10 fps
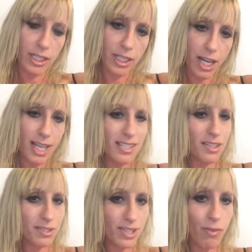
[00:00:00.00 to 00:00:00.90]
ask
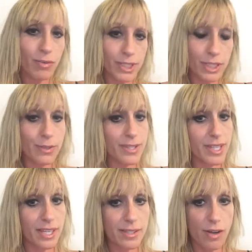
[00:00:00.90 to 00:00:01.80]
yourself what those
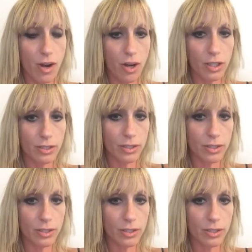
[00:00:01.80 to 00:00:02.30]
things are.